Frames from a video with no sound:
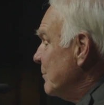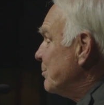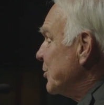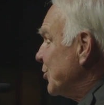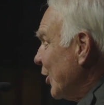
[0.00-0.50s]

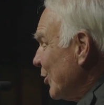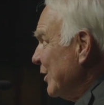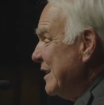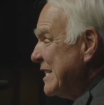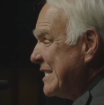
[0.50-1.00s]
particularly
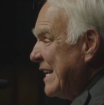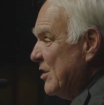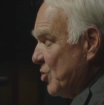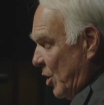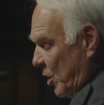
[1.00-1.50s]
in this
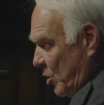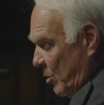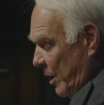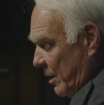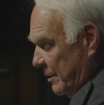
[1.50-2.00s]
stage in our career.